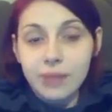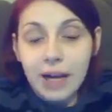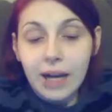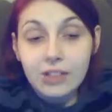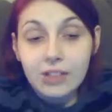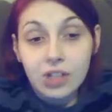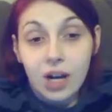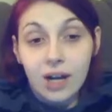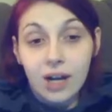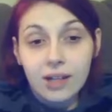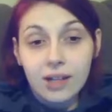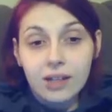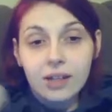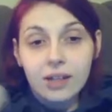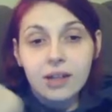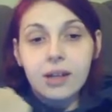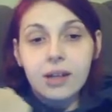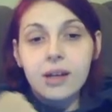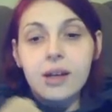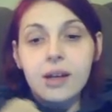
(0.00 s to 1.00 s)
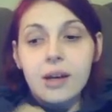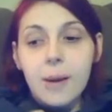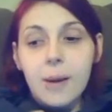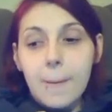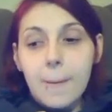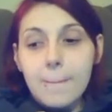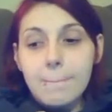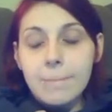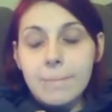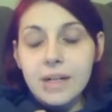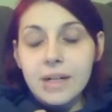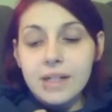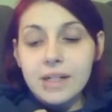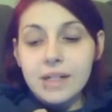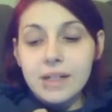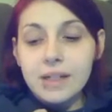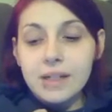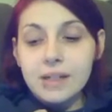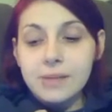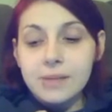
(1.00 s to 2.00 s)
I tried.
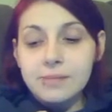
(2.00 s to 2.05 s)
But